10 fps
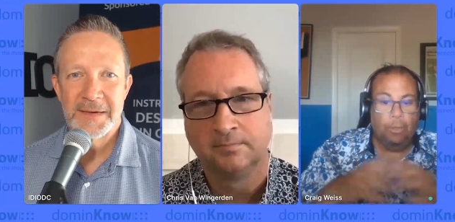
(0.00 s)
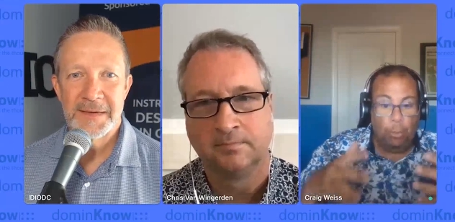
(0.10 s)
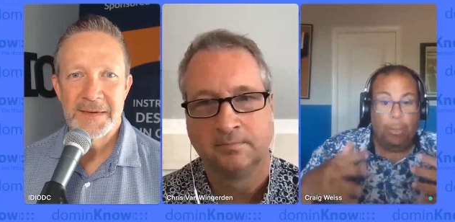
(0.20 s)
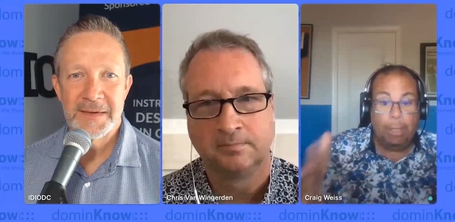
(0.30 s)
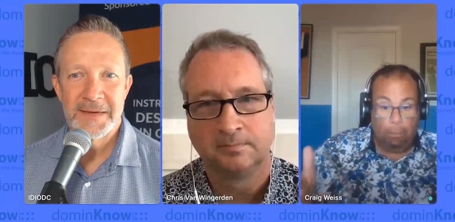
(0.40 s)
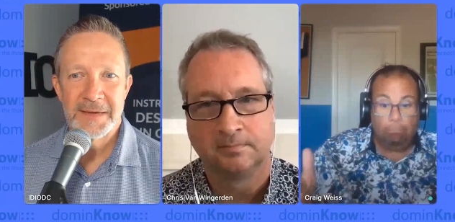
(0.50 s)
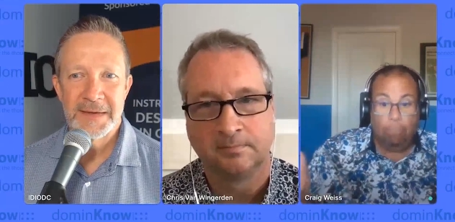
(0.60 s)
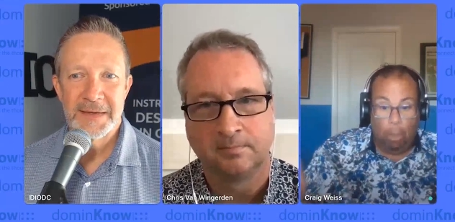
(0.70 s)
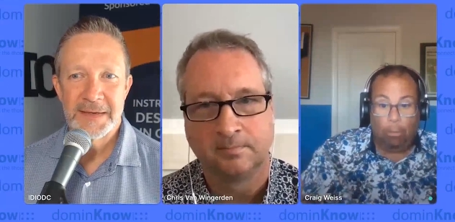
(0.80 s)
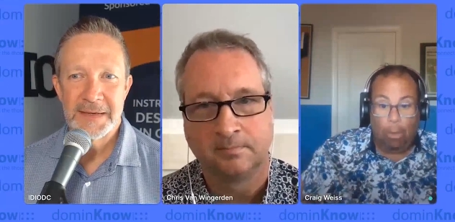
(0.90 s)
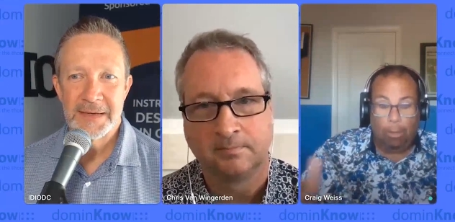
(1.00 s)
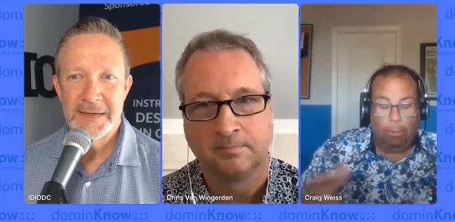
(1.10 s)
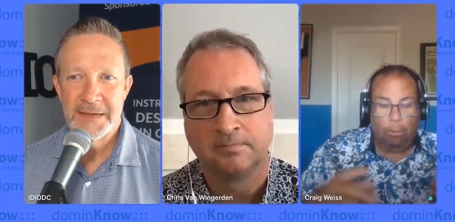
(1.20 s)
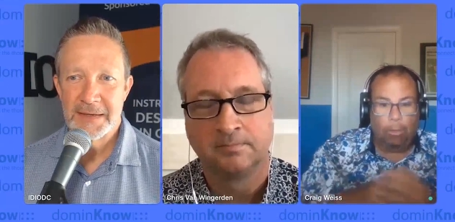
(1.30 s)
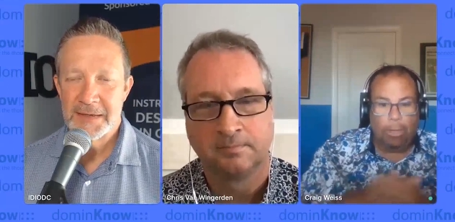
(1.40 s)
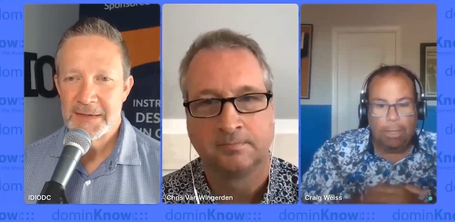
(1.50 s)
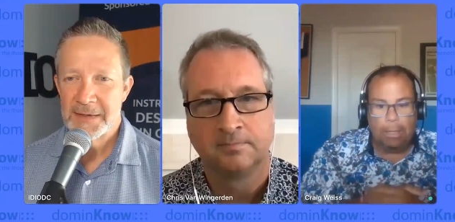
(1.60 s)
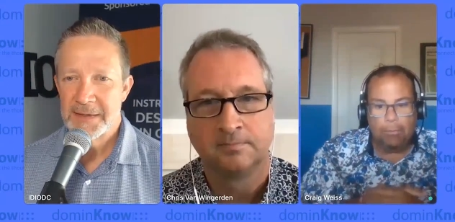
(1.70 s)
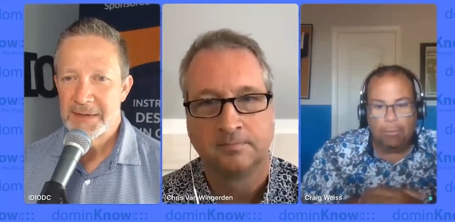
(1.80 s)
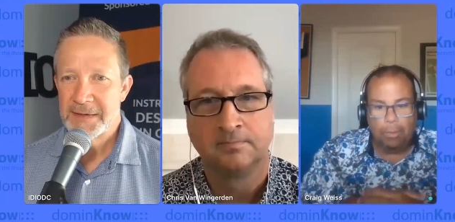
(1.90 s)
Speaker 1: doing online learning,
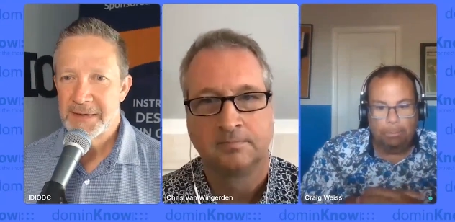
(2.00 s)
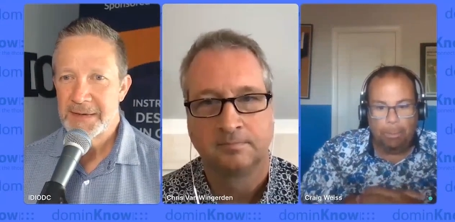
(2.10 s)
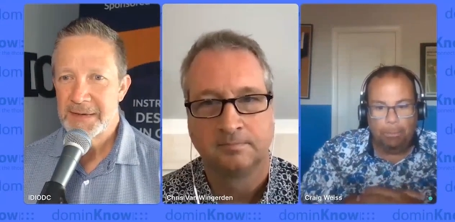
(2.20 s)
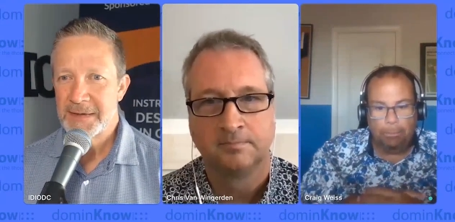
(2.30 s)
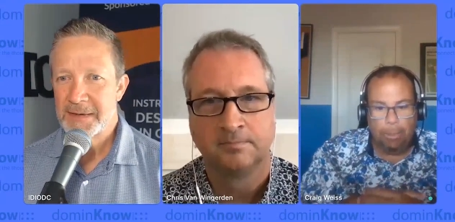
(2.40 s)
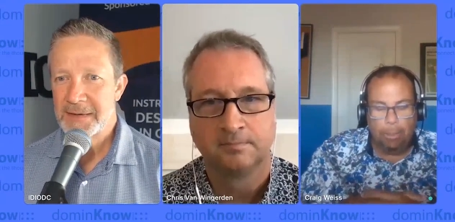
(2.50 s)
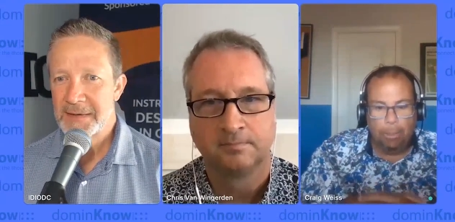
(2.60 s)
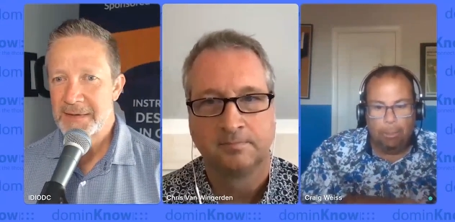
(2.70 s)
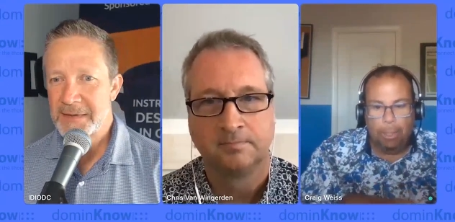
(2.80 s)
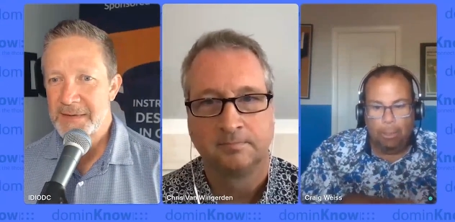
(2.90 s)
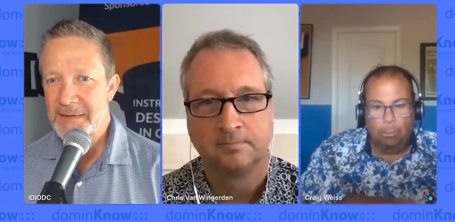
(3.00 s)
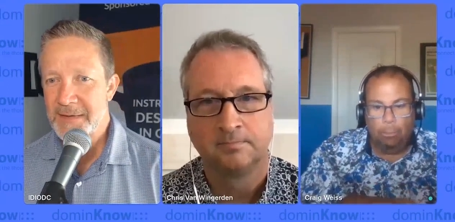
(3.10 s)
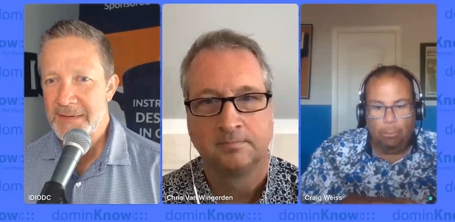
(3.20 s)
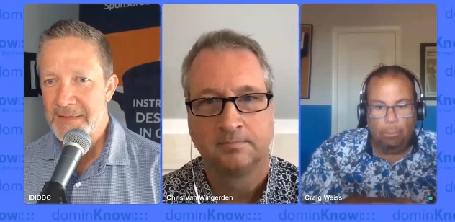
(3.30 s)
actually, but, you know,